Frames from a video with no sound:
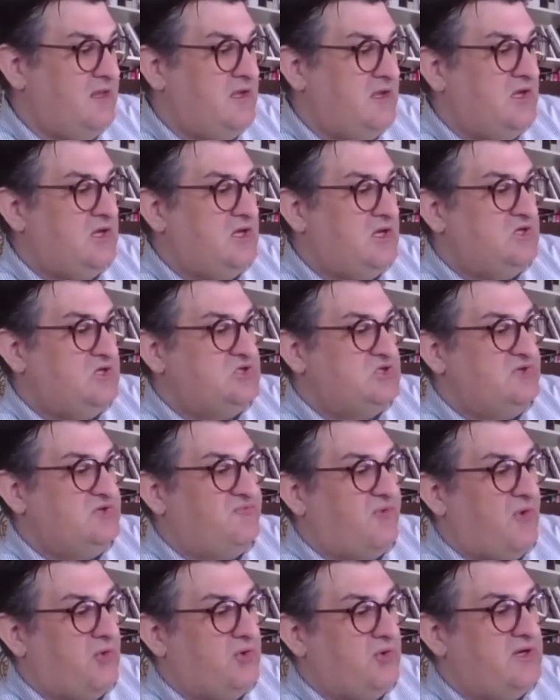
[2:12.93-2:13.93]
She
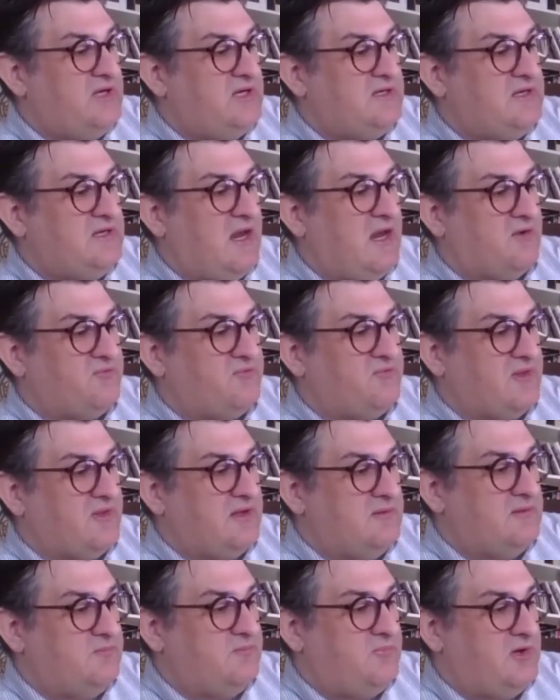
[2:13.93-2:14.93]
folded it carefully
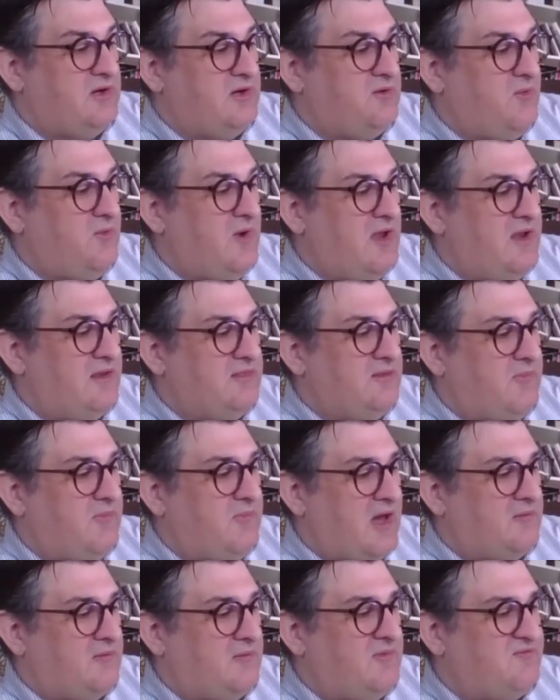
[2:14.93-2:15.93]
and put it away in the
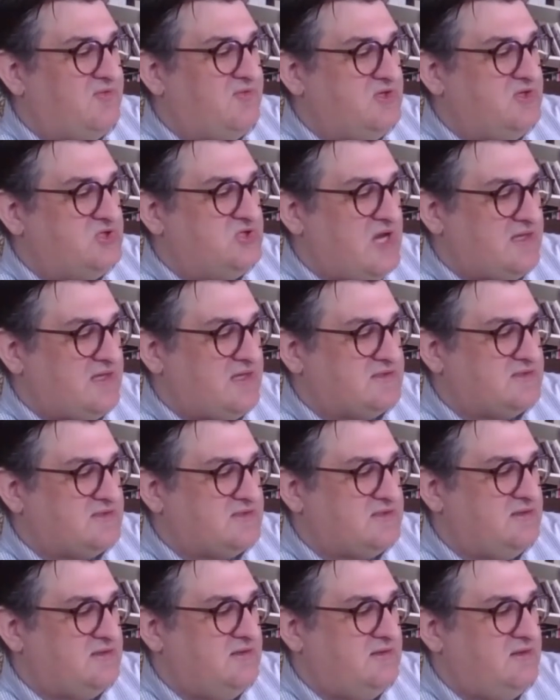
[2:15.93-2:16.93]
bottom of the chest.
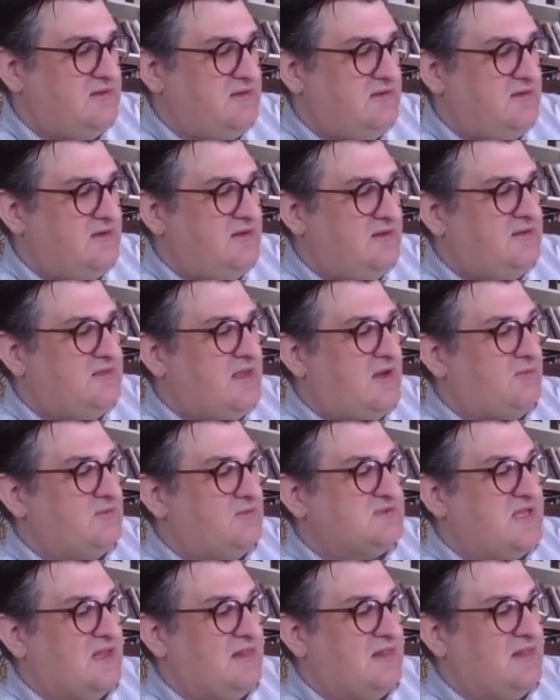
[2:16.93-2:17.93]
That was
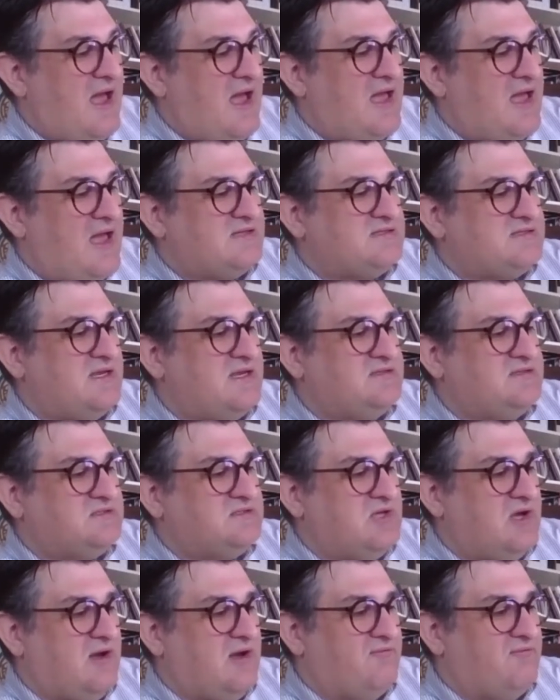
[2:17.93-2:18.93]
the last I
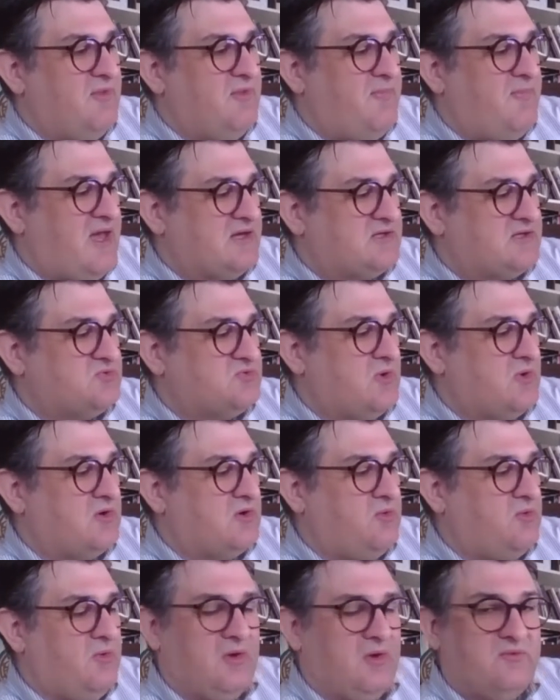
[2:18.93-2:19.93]
saw of the patchwork
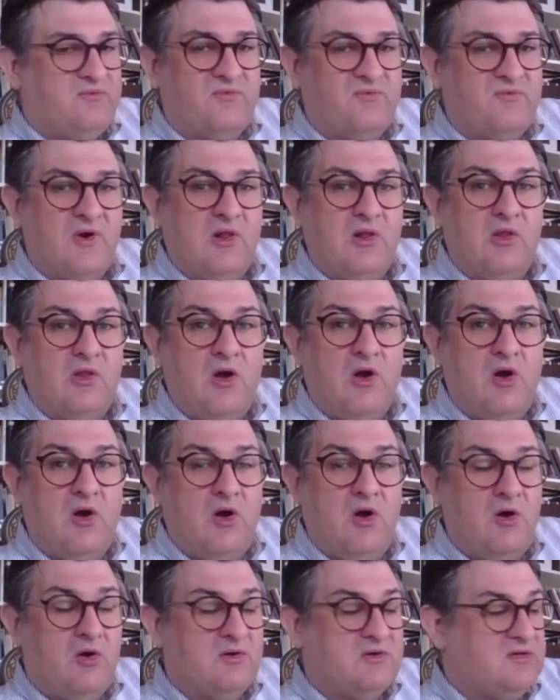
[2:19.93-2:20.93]
quilt for a
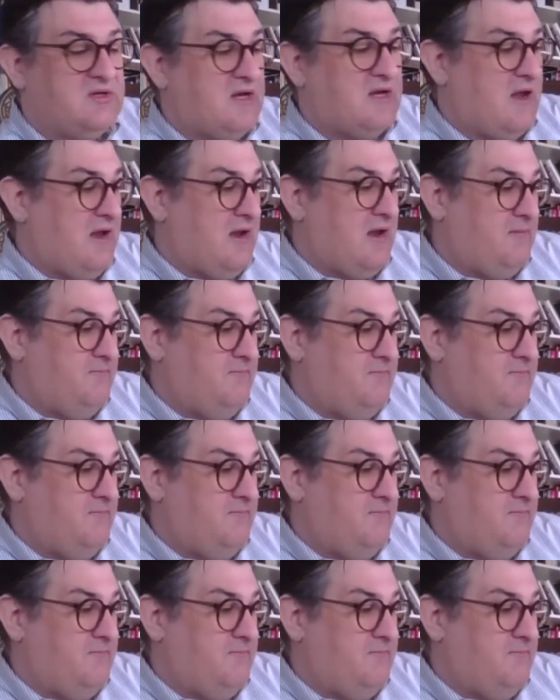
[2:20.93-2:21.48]
long time.